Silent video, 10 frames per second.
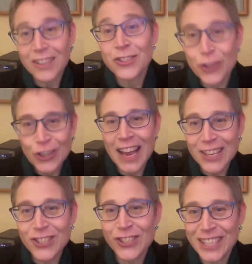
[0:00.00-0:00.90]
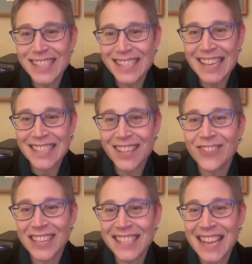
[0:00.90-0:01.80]
internationalist
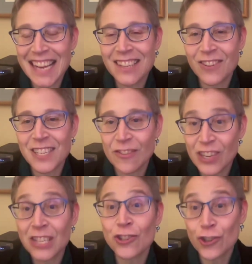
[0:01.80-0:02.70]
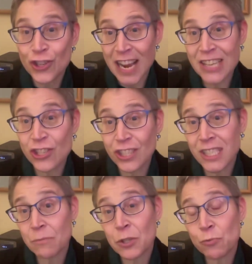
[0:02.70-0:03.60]
activities, the activities of internationalism,